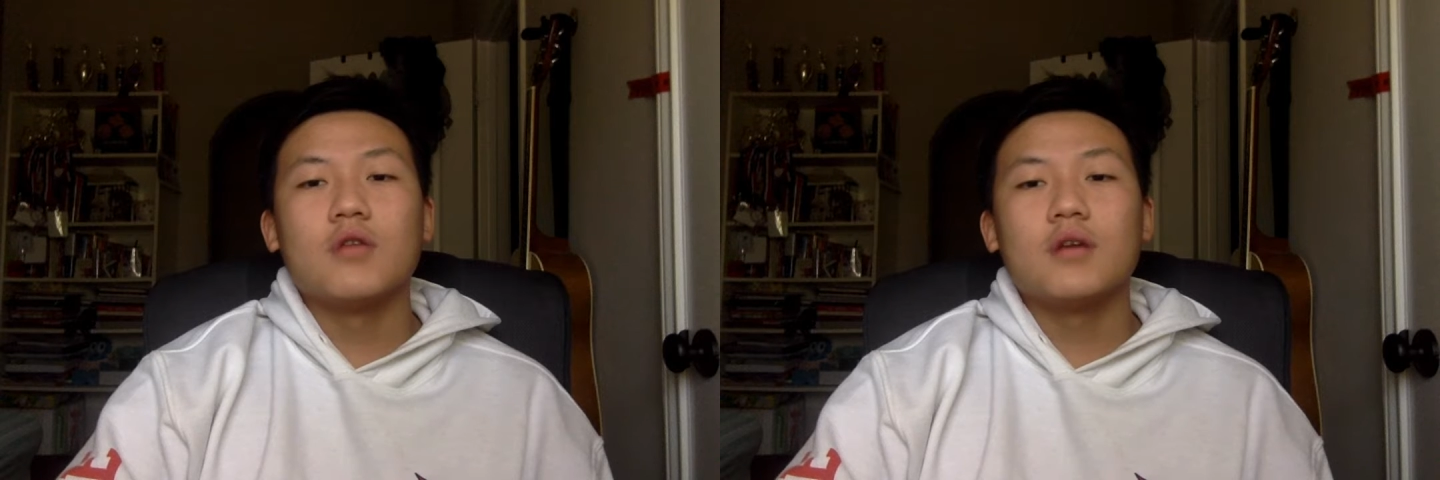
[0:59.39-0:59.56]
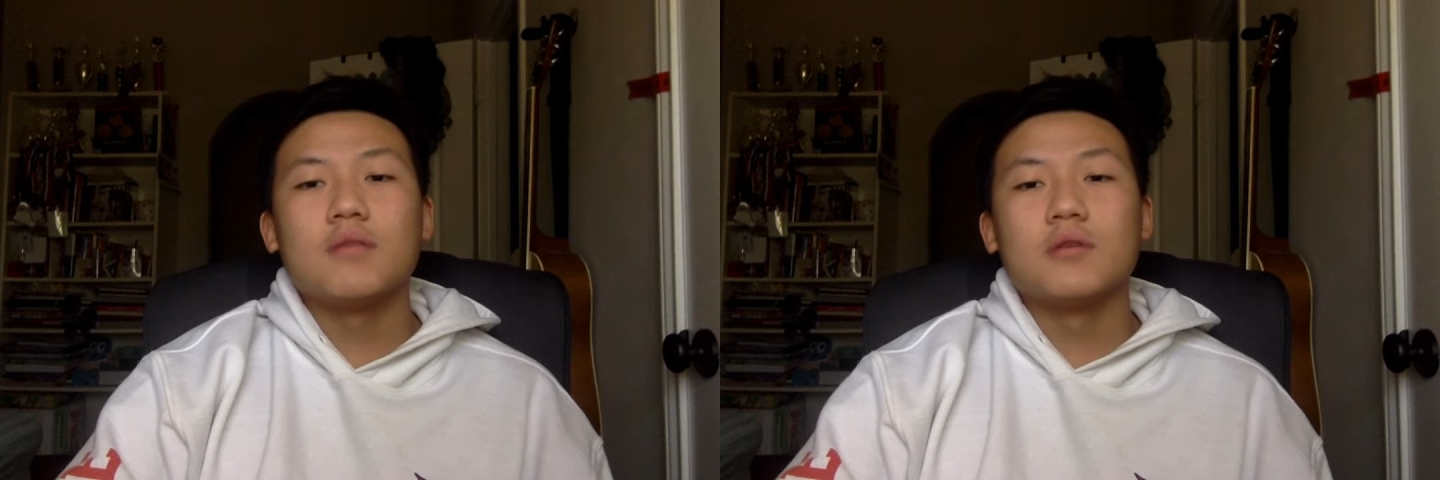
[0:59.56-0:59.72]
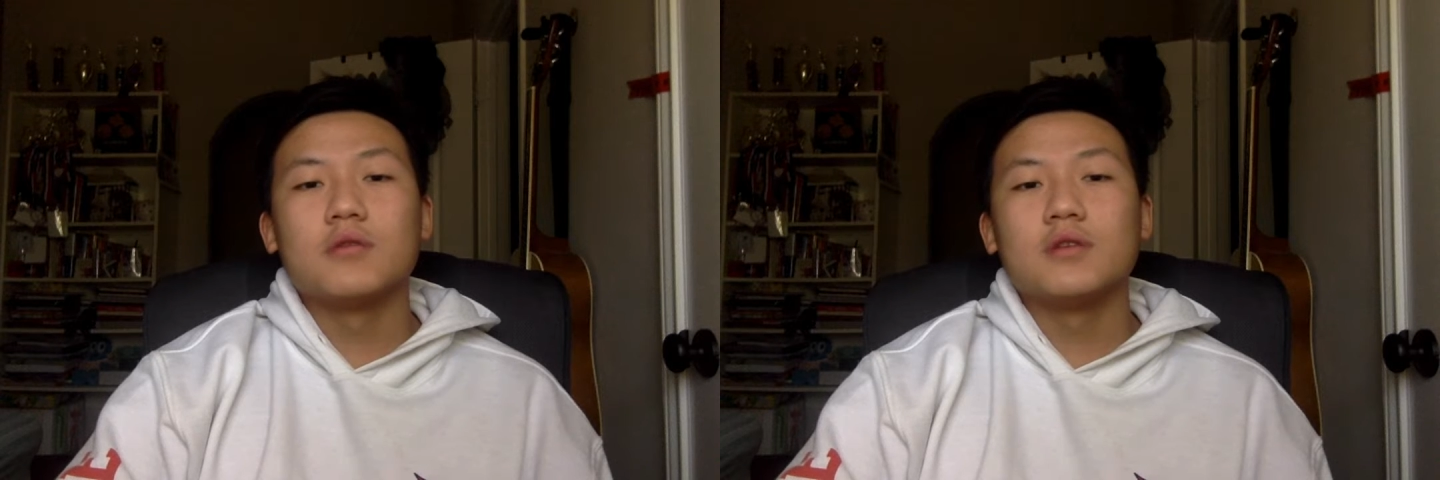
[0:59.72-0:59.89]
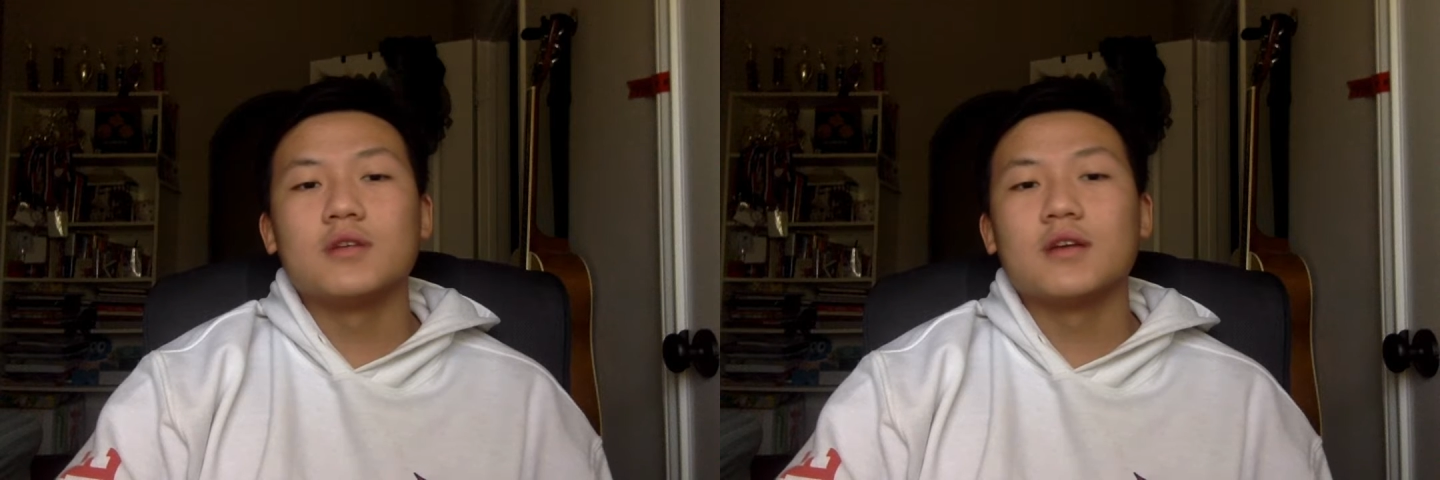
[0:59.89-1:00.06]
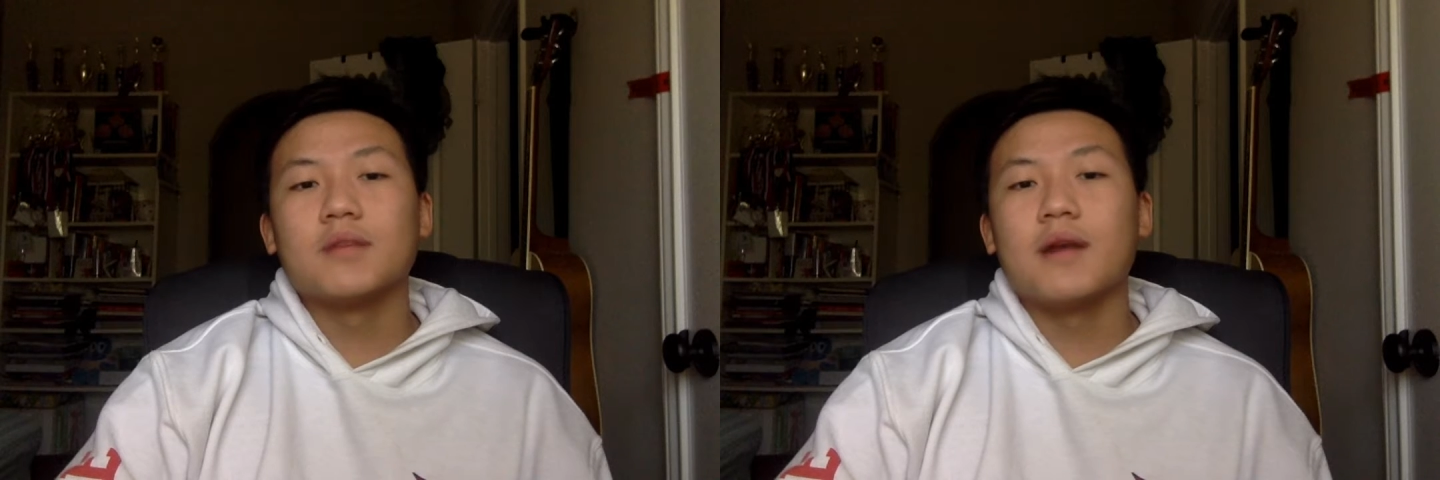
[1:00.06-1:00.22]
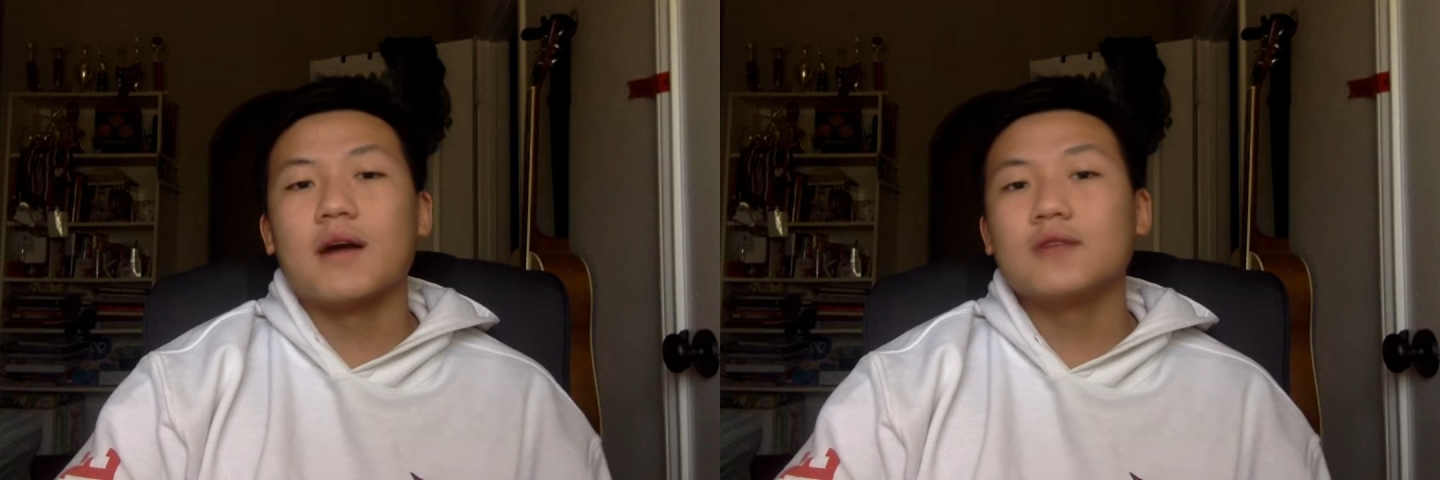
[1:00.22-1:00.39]
and middle
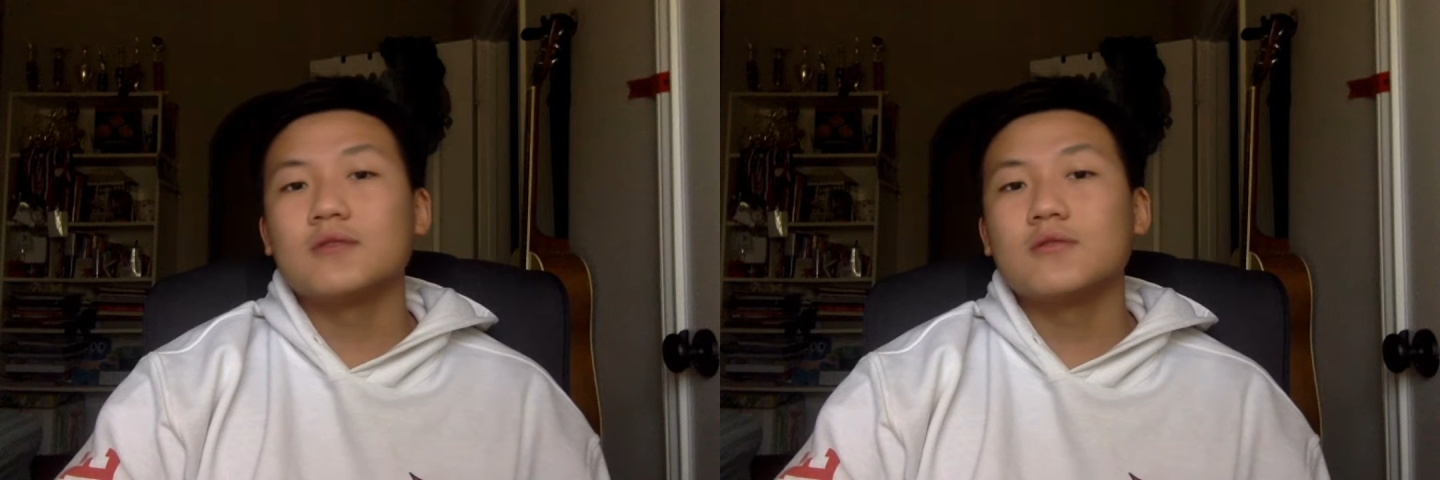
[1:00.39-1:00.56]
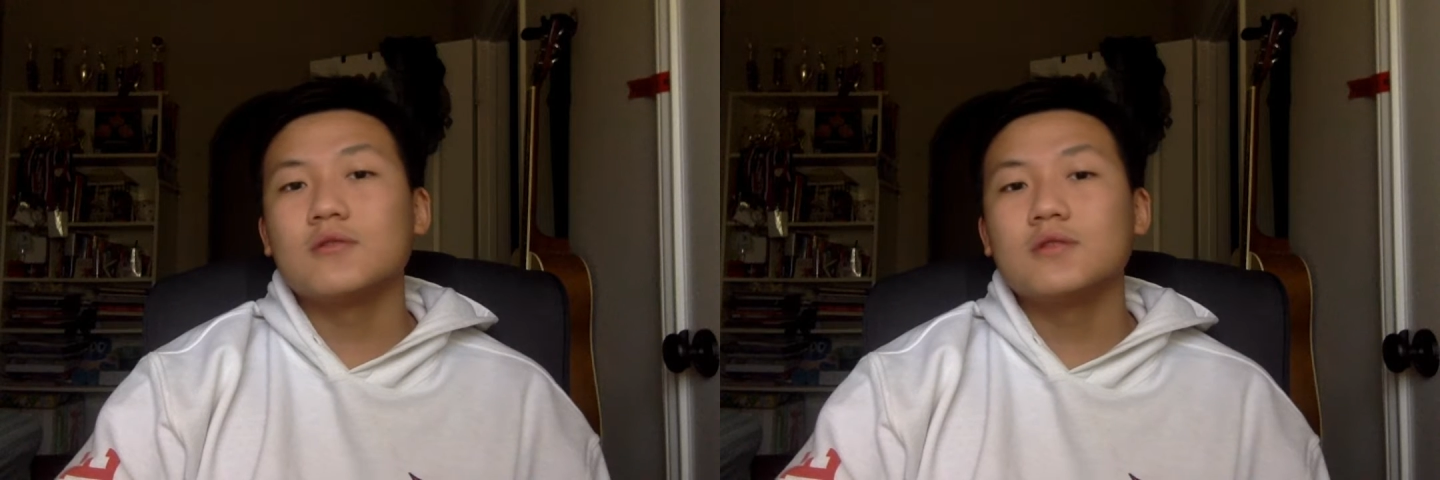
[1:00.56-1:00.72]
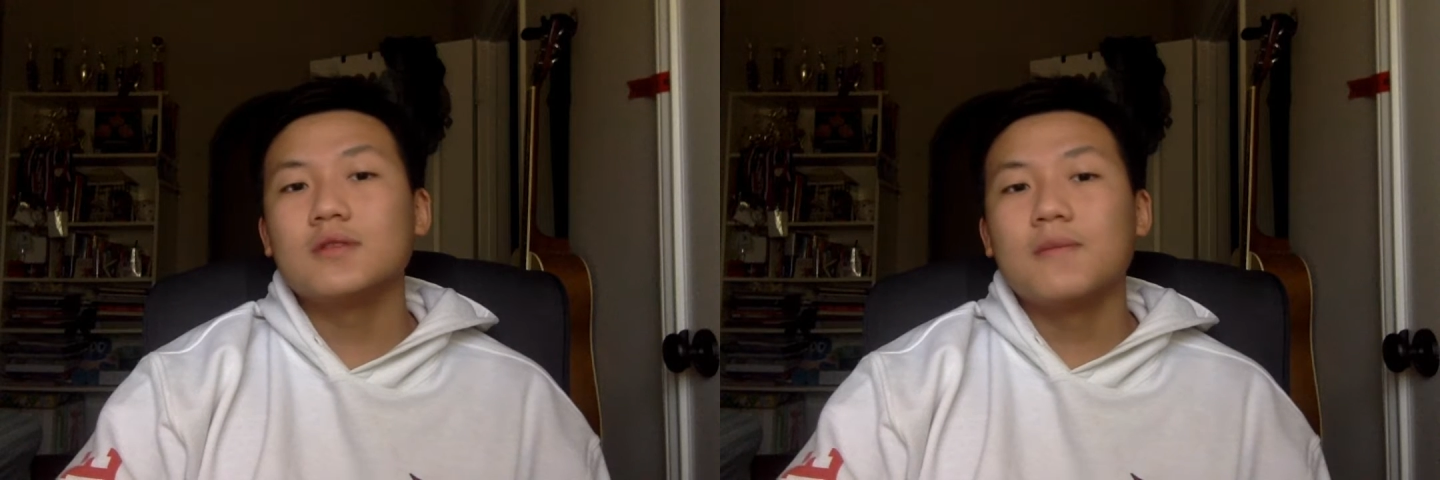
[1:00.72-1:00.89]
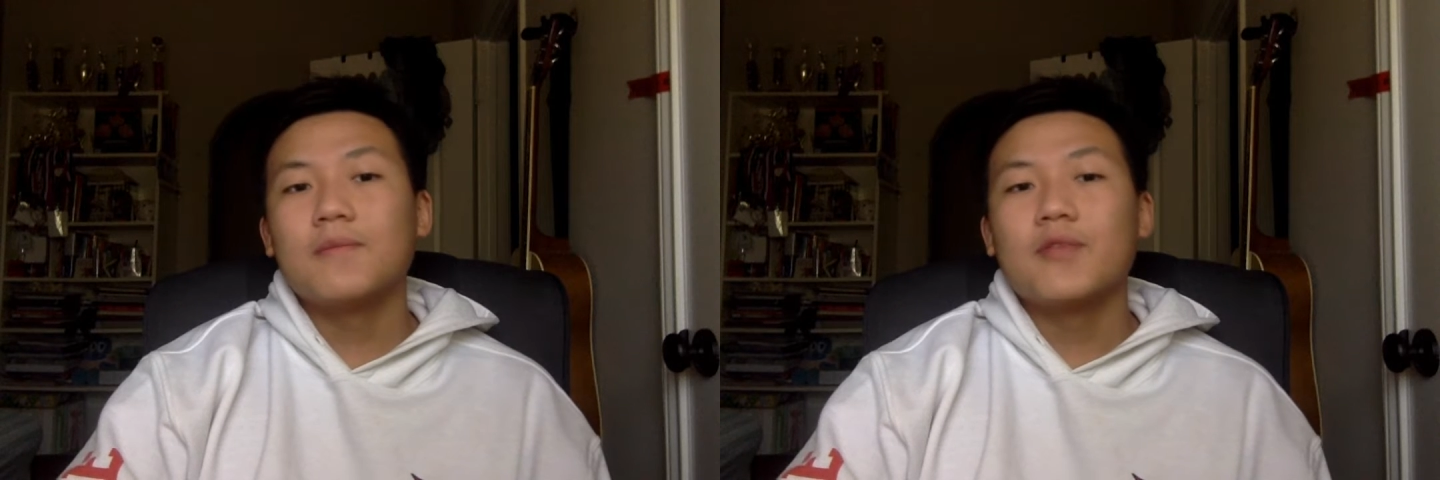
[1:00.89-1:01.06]
income households,